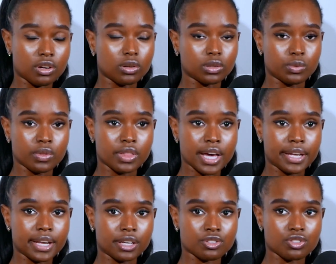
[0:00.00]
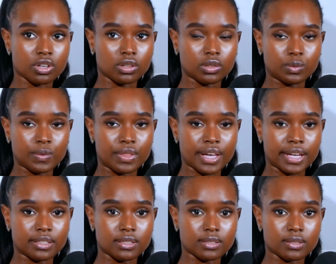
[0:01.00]
struggled with that and struggled with
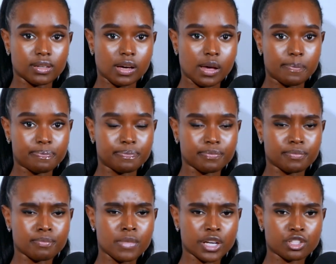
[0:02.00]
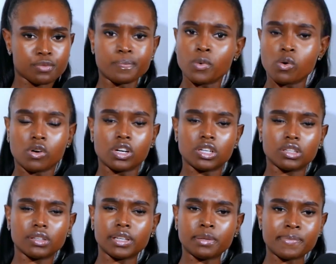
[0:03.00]
that um, much
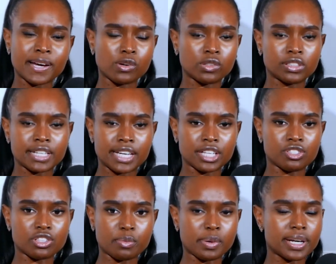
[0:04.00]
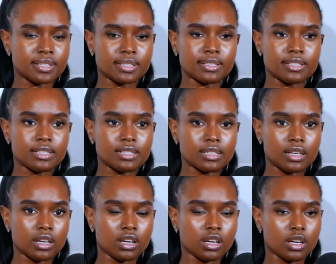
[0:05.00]
more in my older age, surprisingly,
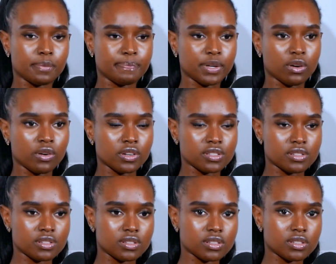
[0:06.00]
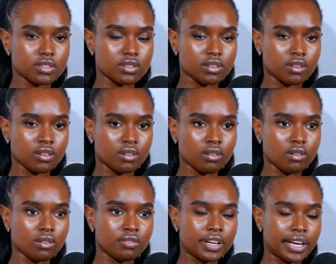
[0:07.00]
because
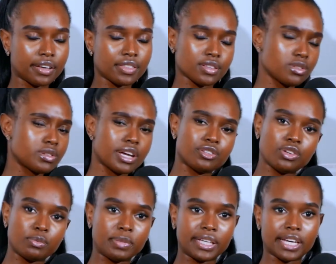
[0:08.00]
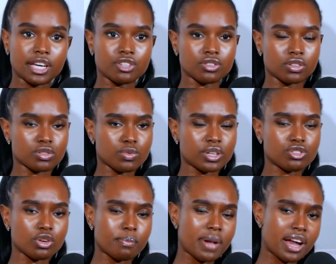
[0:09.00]
of like the societal implications.
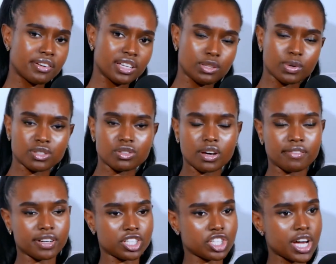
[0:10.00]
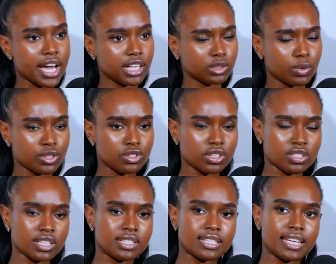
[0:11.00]
Once you're married, once you have a child, once you're
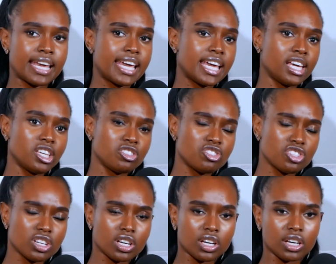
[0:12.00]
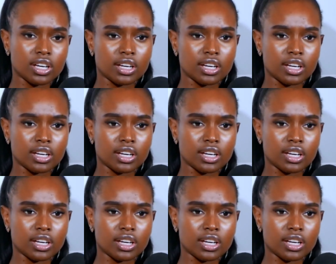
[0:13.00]
a certain age,